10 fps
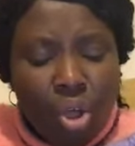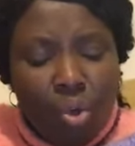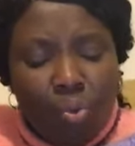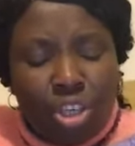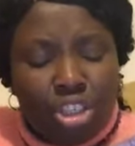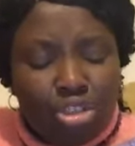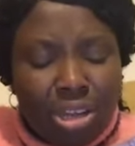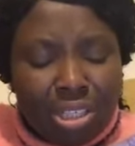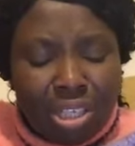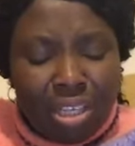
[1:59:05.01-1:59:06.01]
which
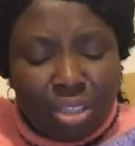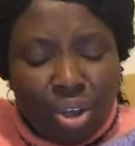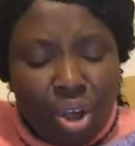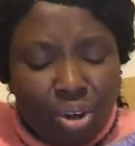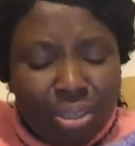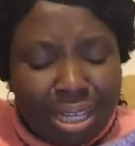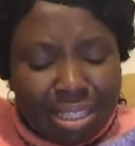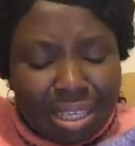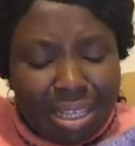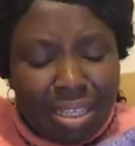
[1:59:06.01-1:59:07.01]
transcends all
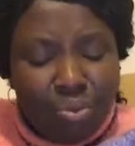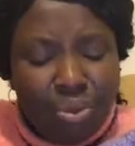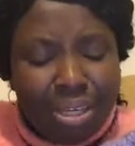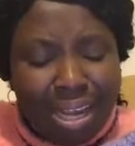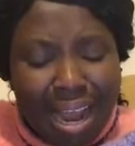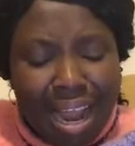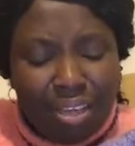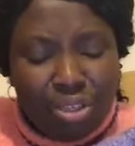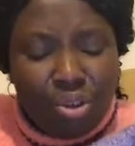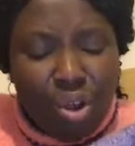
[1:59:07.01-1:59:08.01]
understanding, will
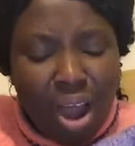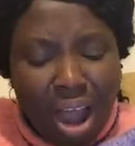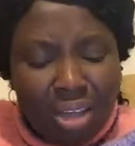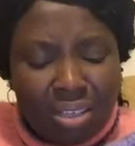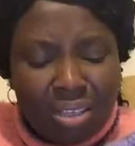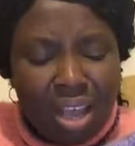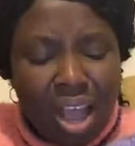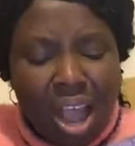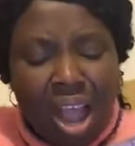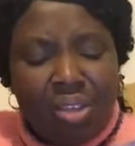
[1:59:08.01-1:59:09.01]
guide your hearts
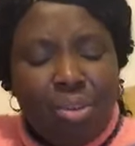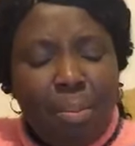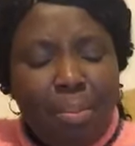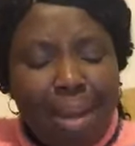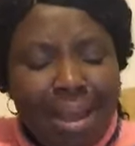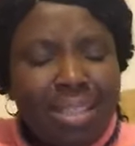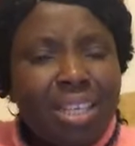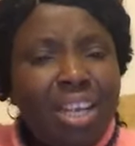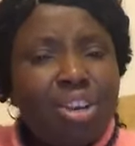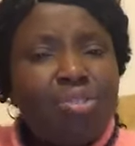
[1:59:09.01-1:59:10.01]
and your minds
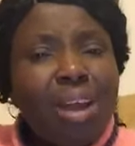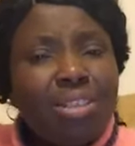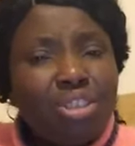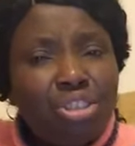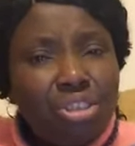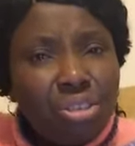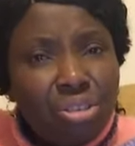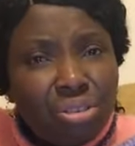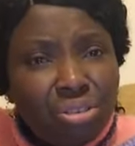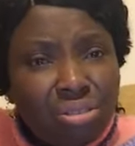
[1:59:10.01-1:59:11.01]
in Christ
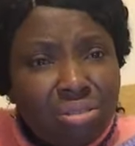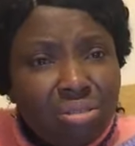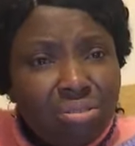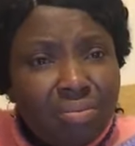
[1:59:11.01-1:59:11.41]
Jesus.